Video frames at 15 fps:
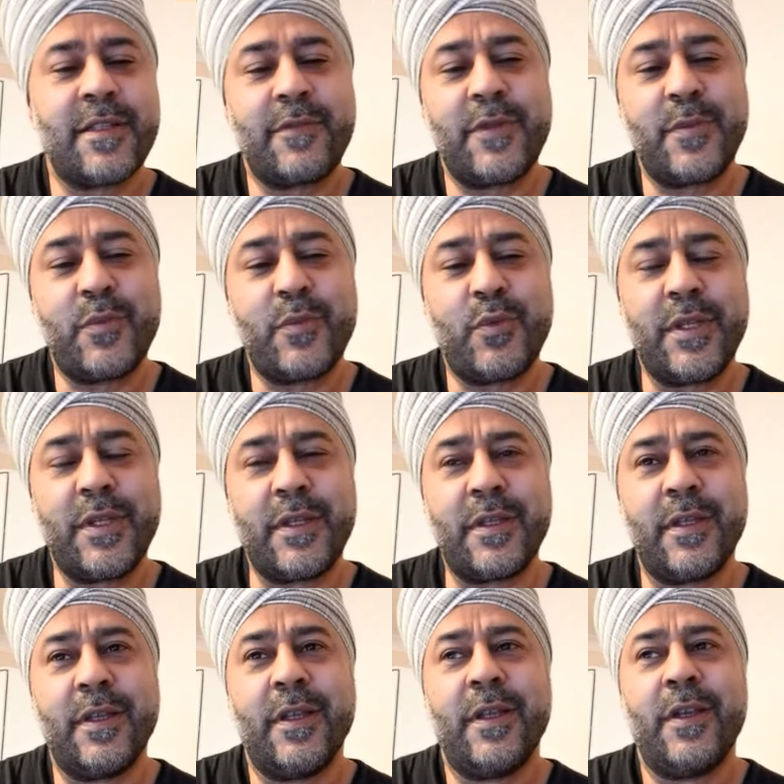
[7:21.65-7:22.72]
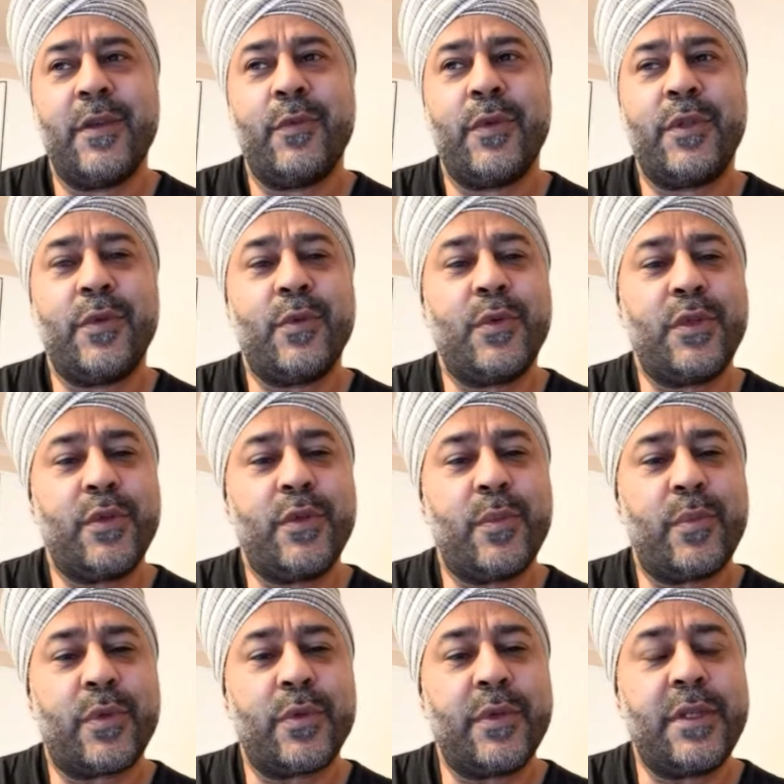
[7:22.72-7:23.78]
every morning with all your
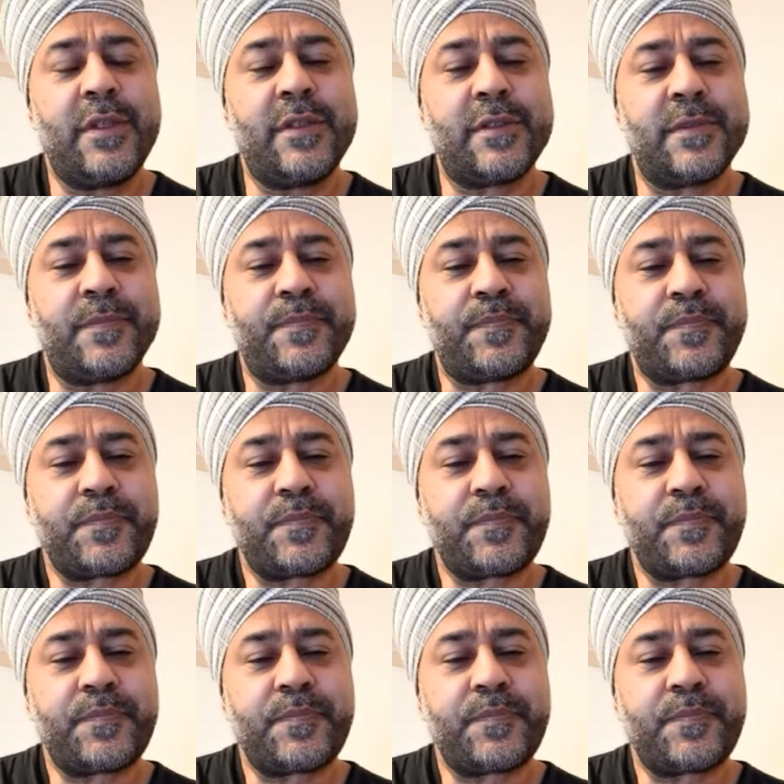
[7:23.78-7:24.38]
employees.